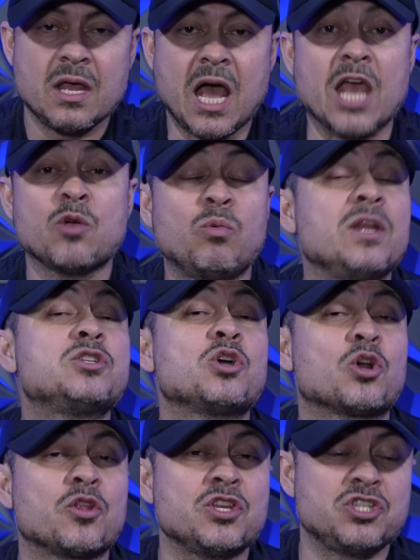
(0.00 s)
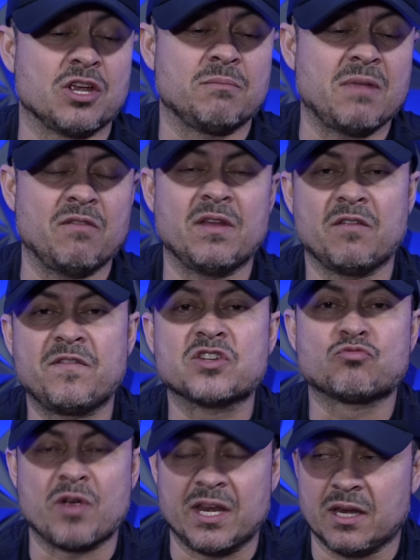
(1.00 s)
Are you willing to go to the gym even if
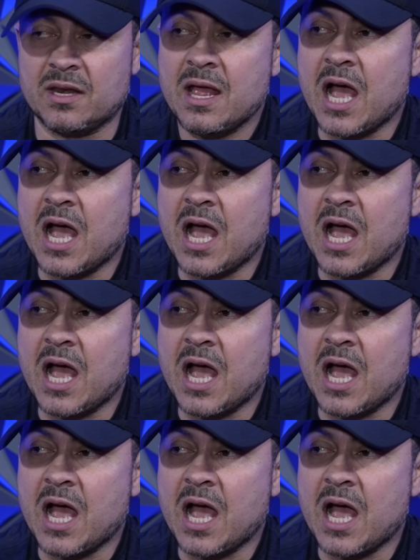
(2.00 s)
it's raining?